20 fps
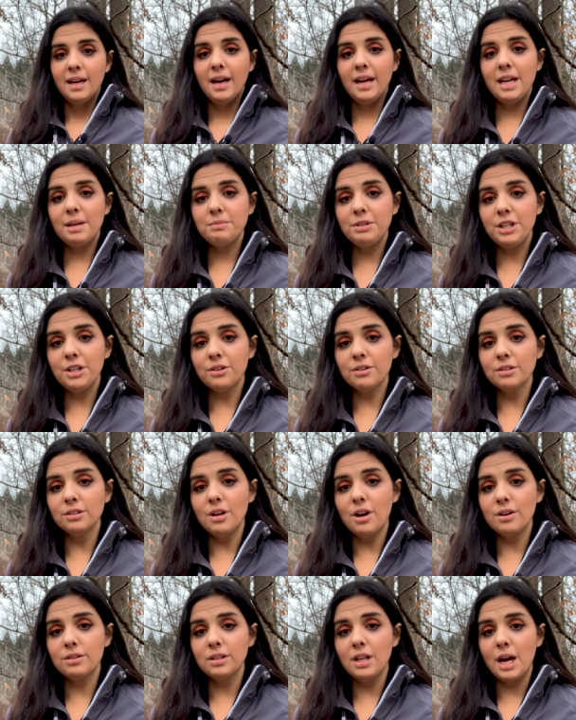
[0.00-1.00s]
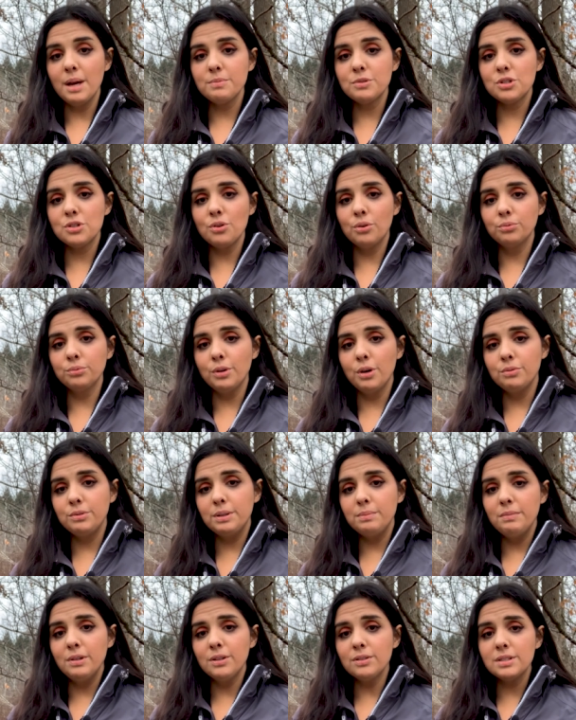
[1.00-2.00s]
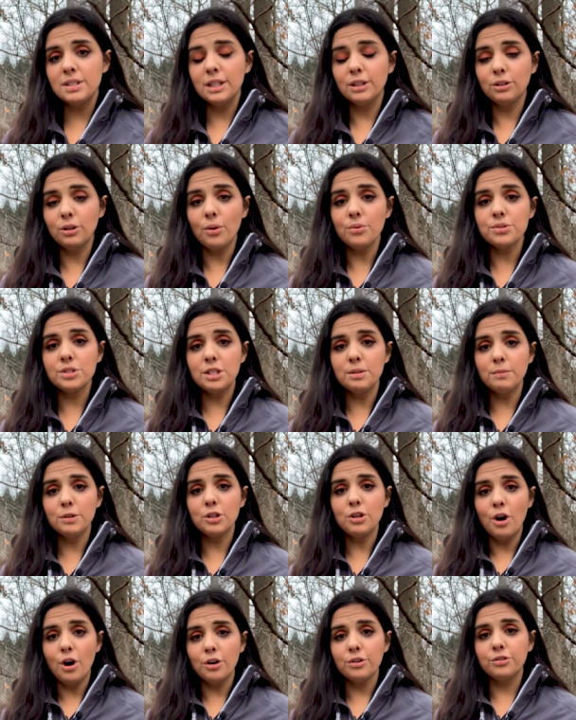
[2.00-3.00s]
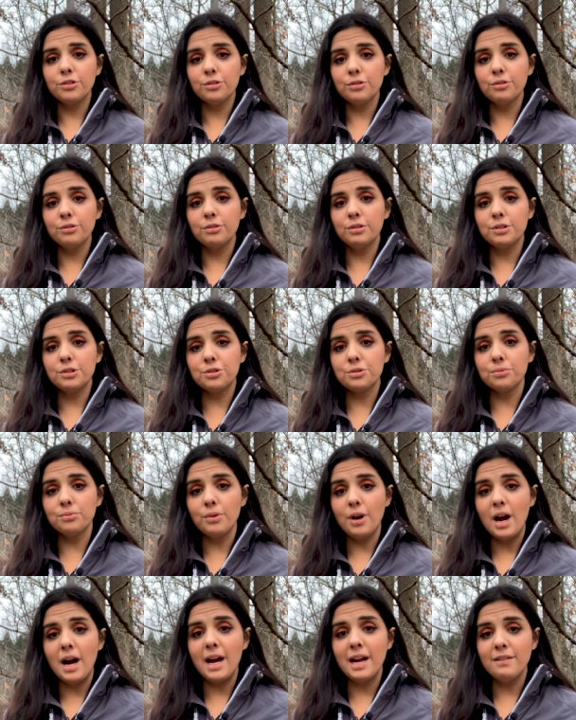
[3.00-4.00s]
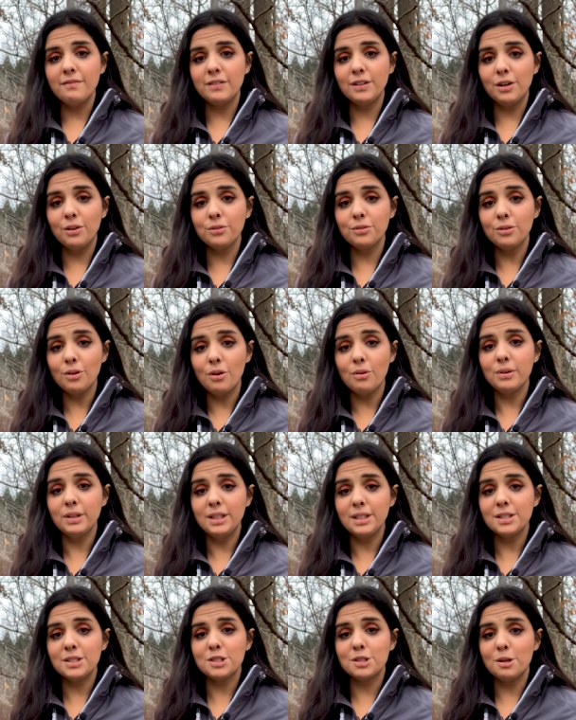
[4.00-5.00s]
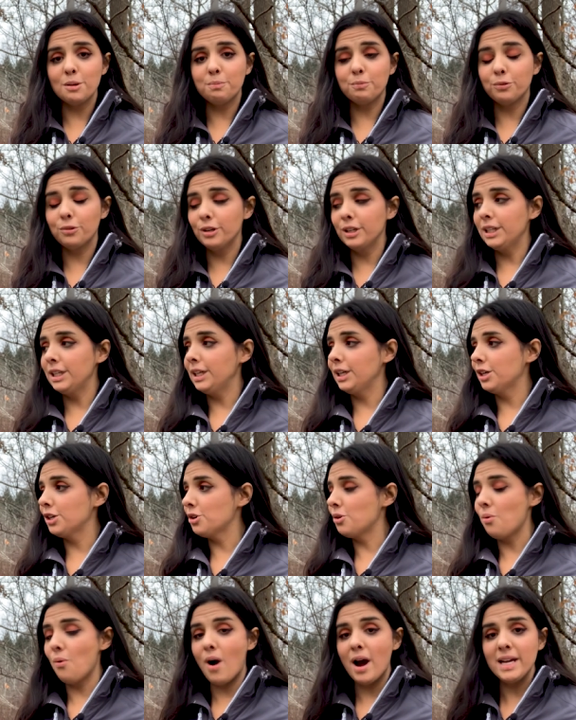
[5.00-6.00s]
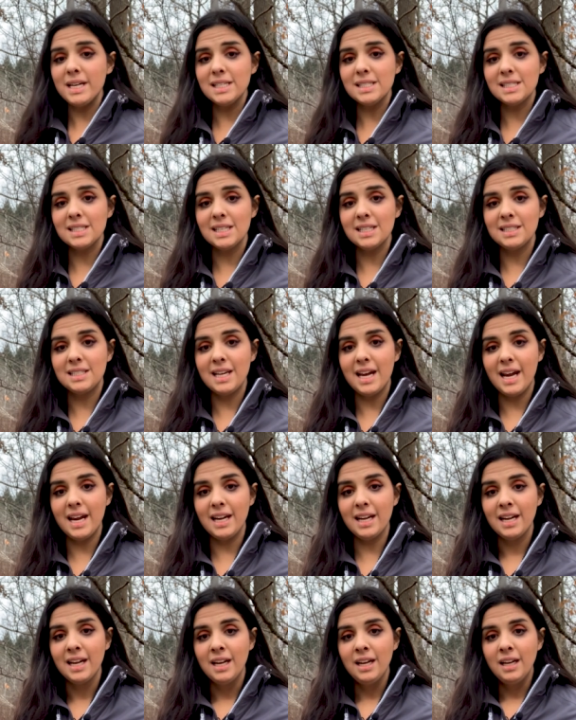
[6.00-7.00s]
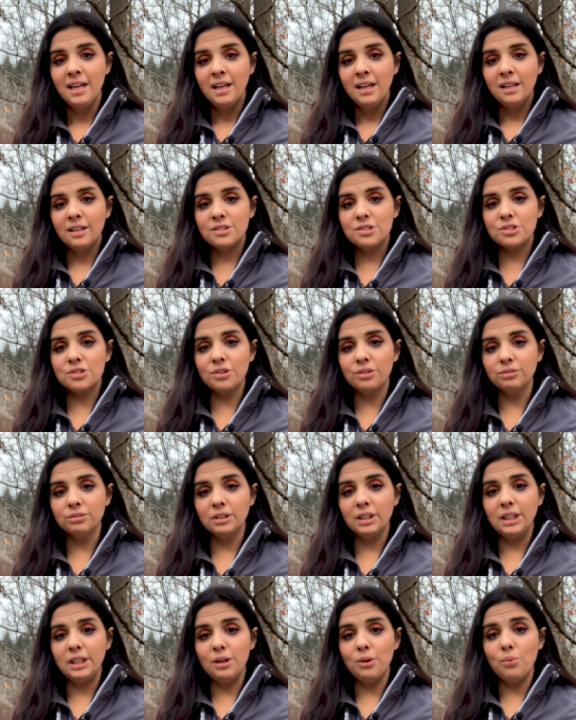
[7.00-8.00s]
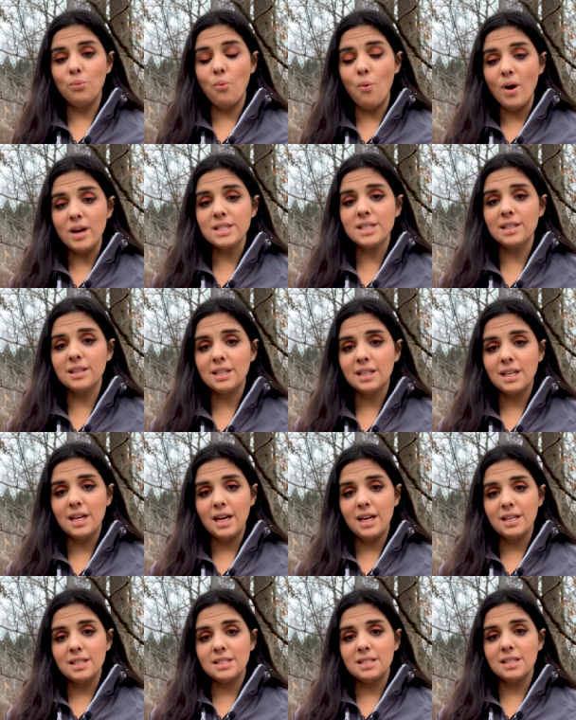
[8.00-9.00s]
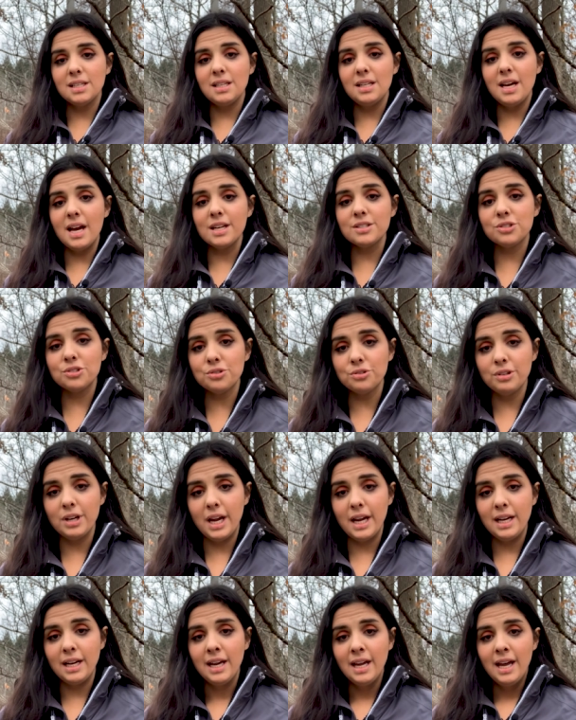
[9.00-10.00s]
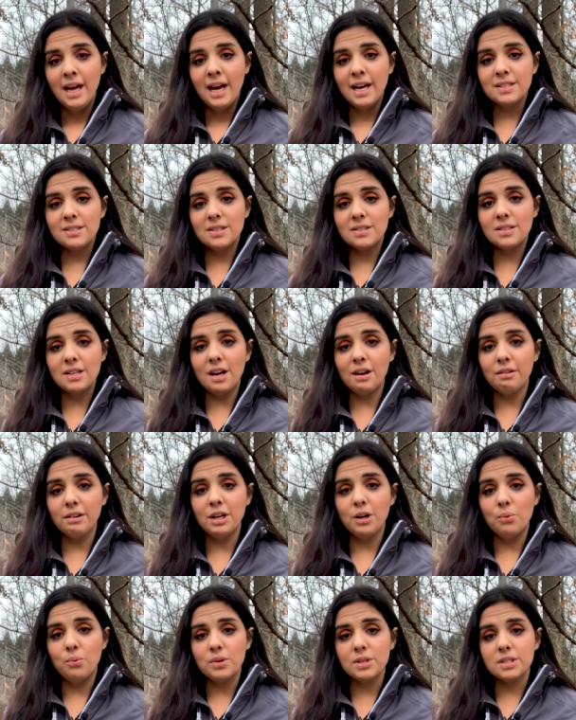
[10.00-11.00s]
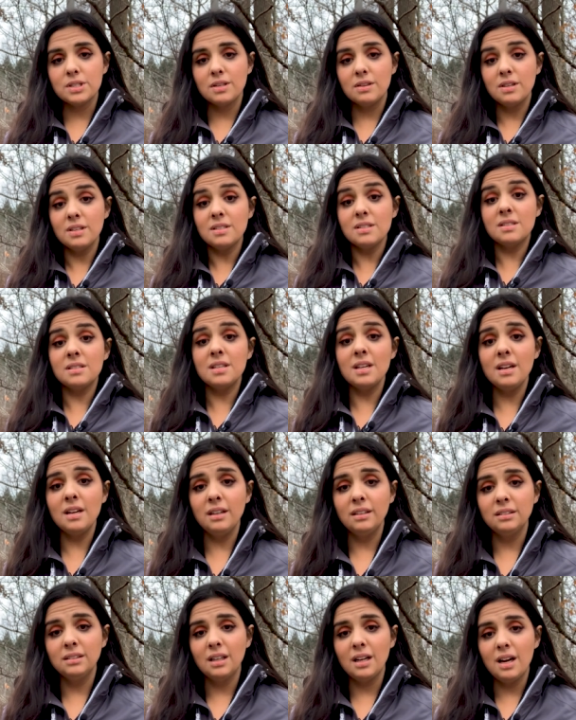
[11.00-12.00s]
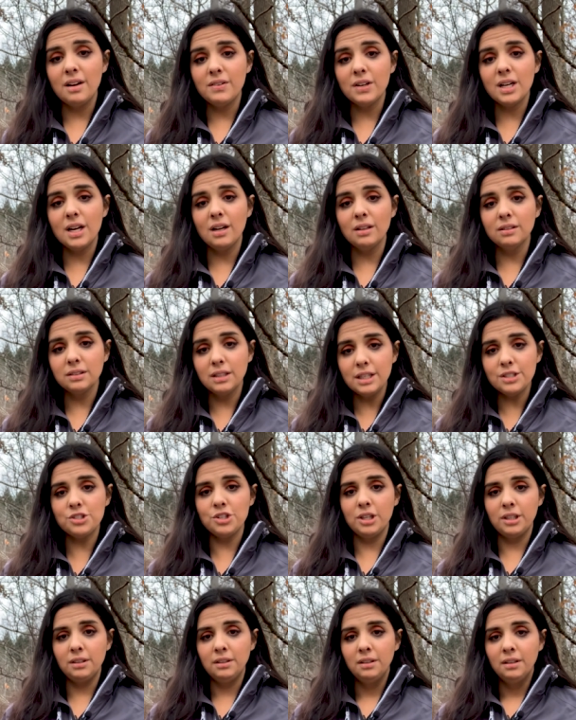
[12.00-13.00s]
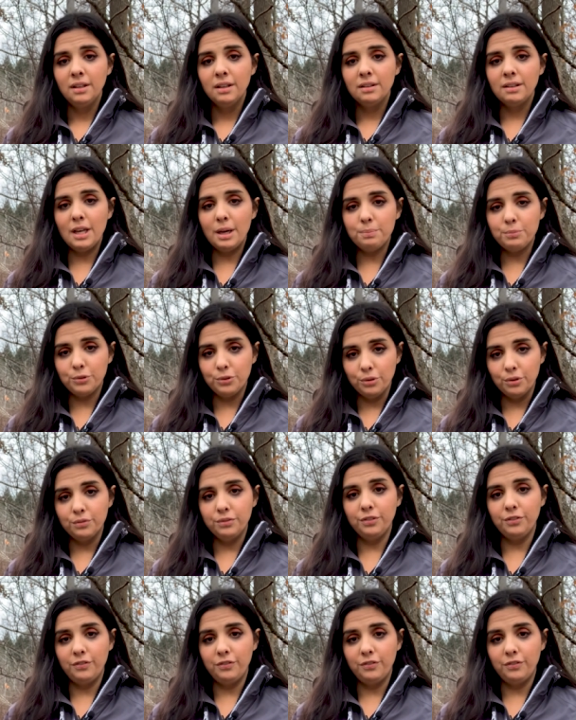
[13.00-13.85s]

I am here along Limestone Road in Milton, close to MacArthur Drive, and although it is pretty quiet today, it certainly wasn't the case yesterday as this area was the scene of a collision that proved